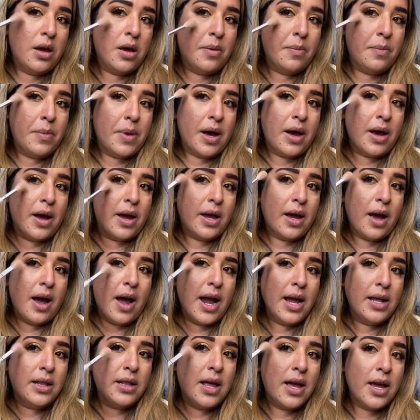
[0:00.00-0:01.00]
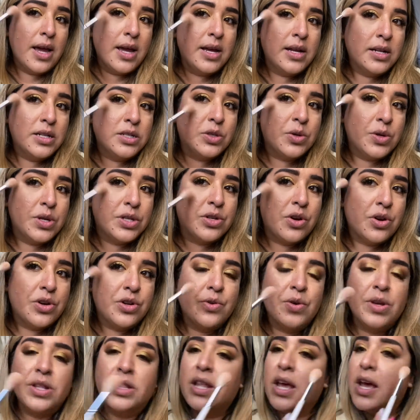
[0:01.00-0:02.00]
my highlight. So we start
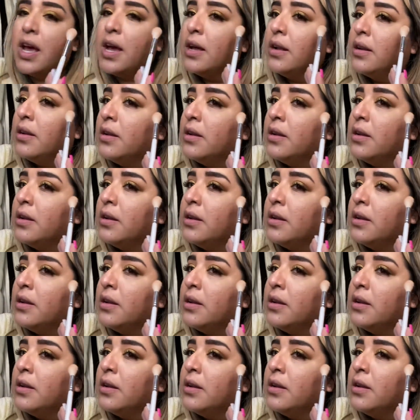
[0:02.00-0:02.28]
doing that.